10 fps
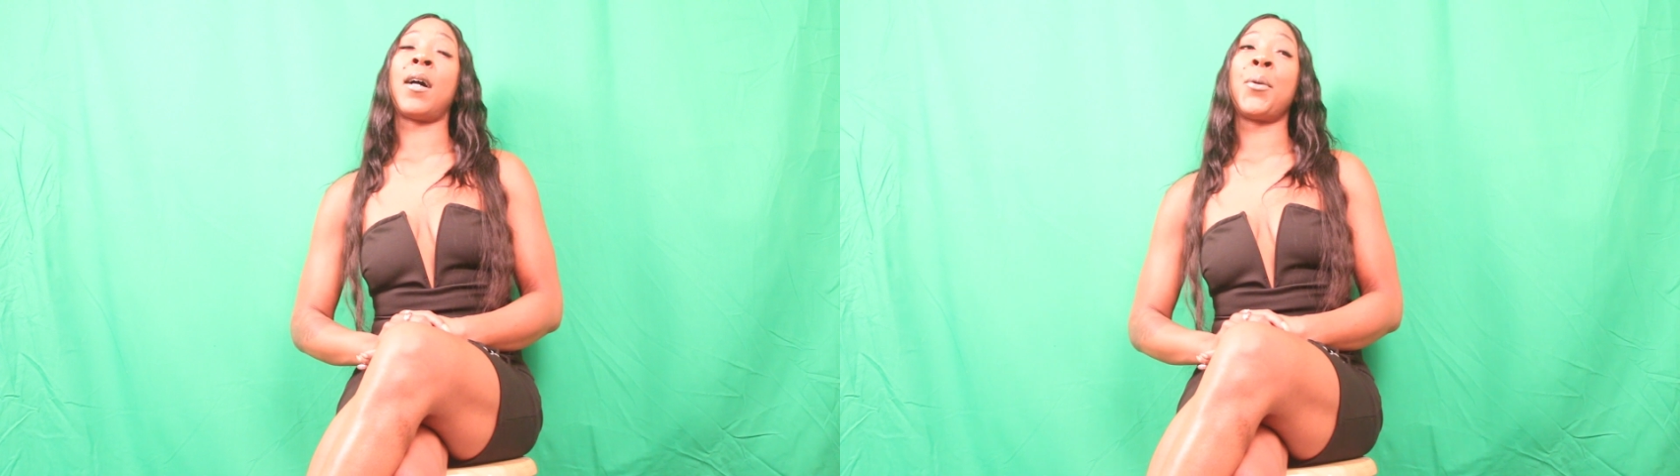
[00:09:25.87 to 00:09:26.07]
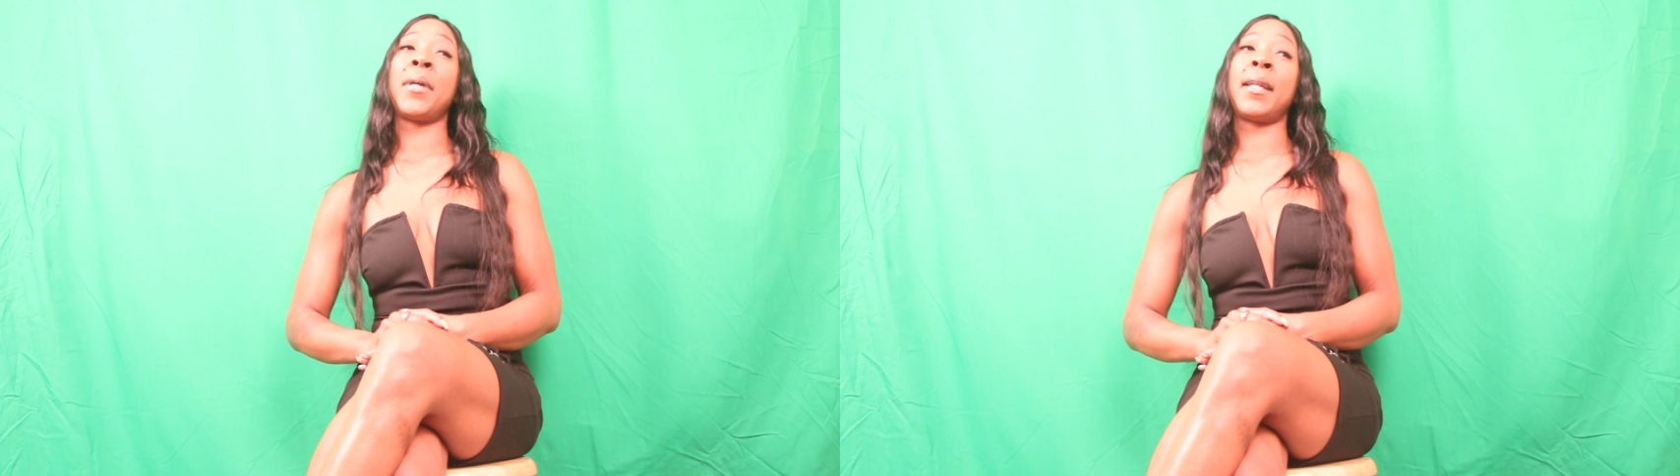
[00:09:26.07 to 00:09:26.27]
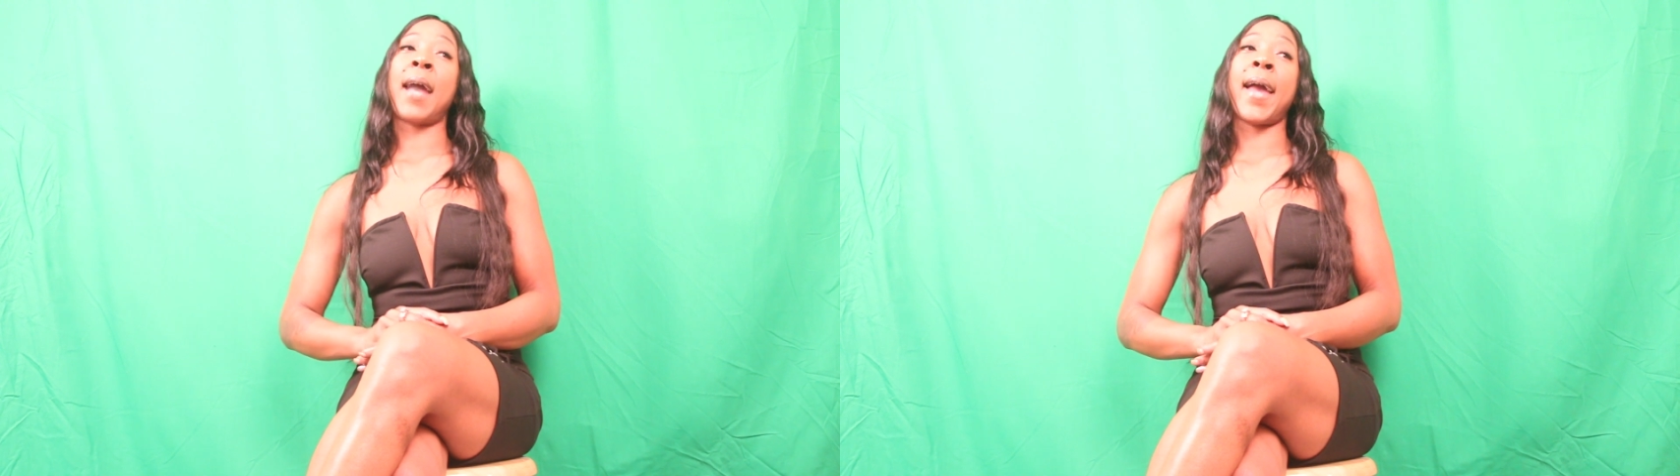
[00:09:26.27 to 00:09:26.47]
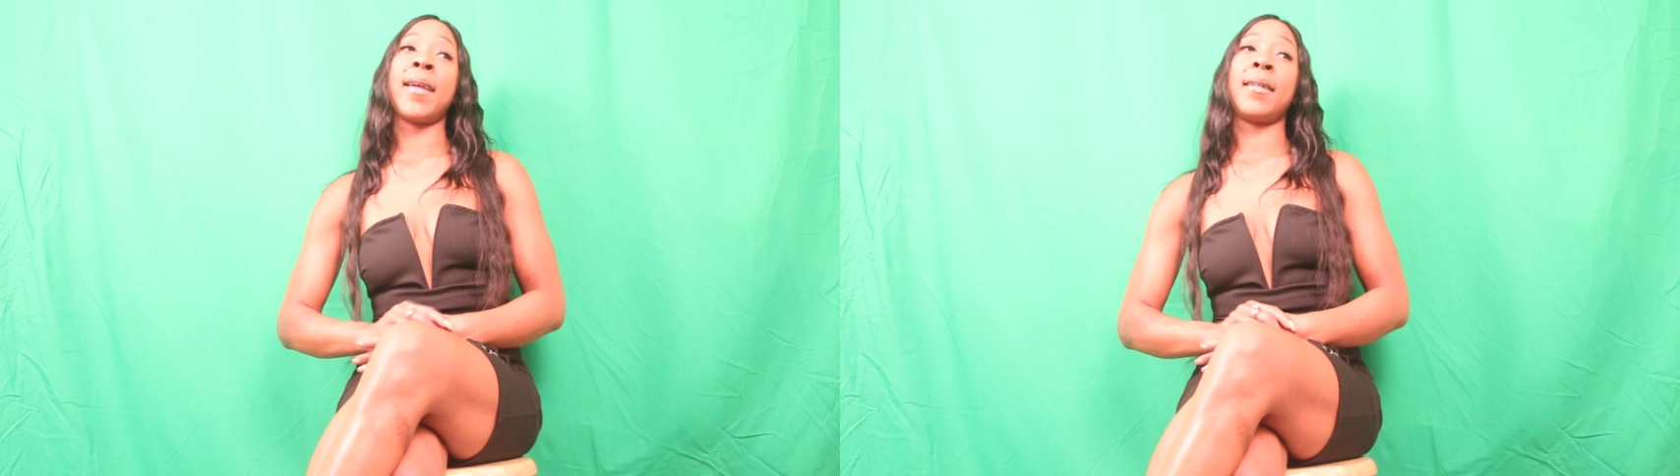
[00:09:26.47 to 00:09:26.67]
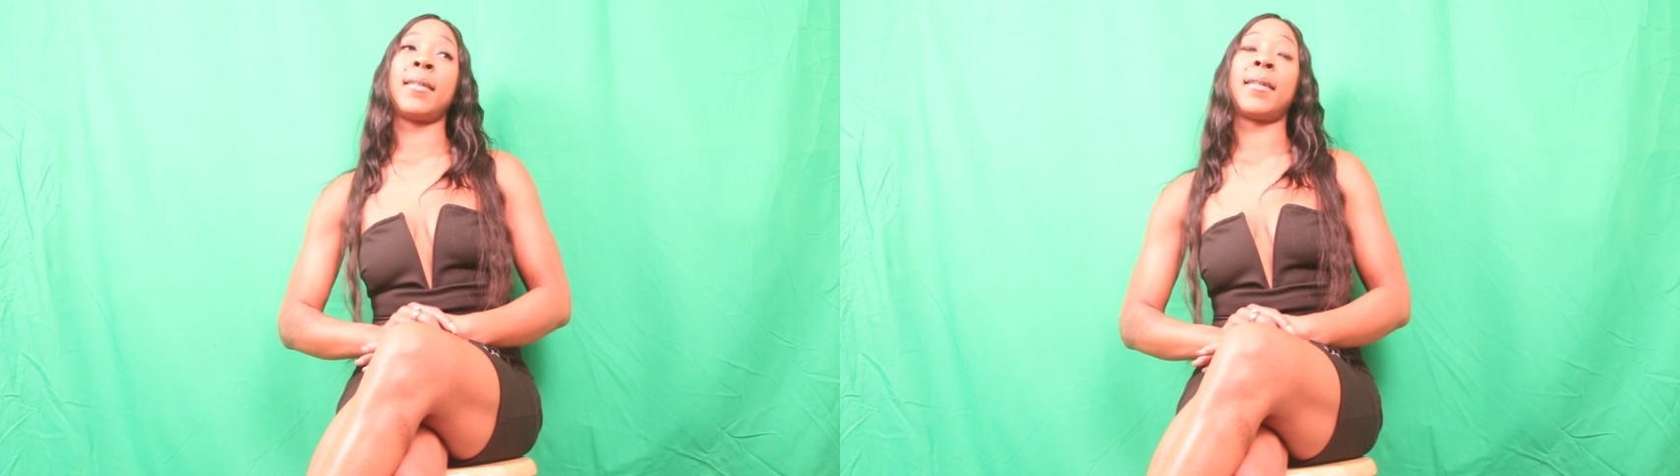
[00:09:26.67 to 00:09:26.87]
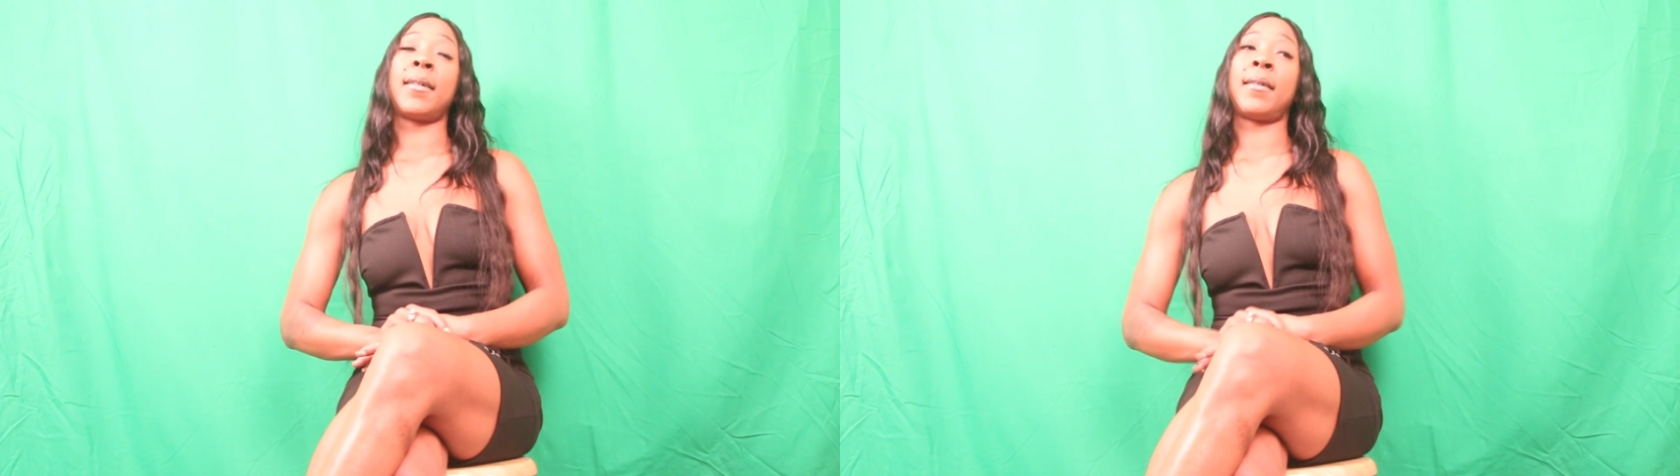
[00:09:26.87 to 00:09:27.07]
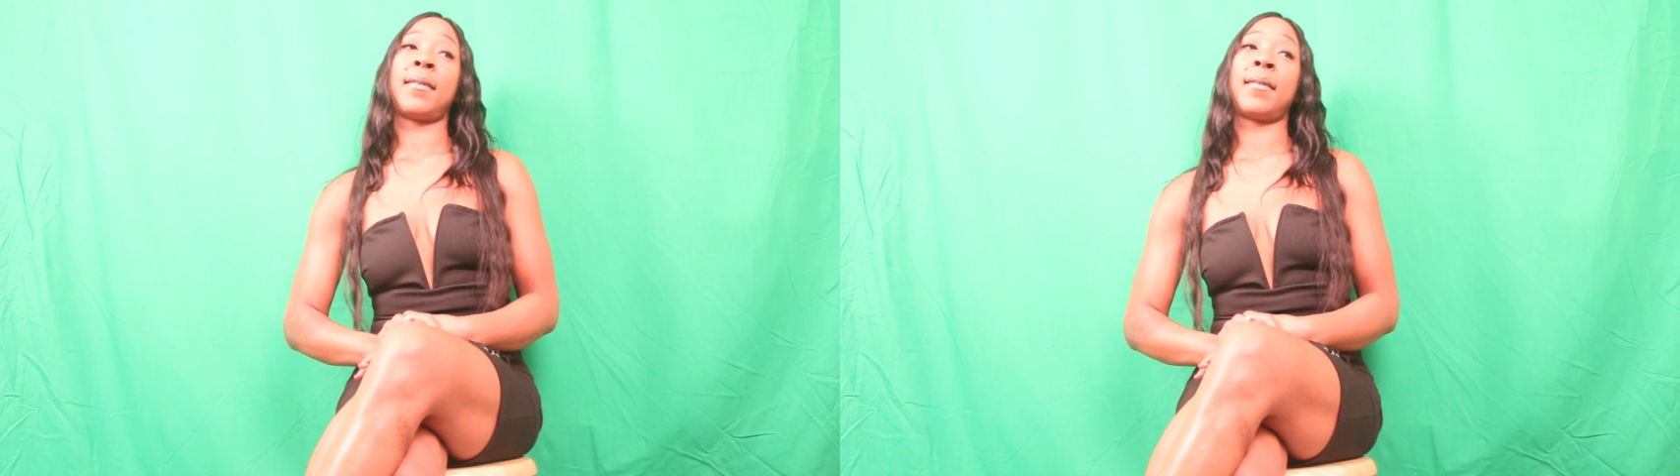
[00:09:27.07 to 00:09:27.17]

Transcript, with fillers: go with night. Okay.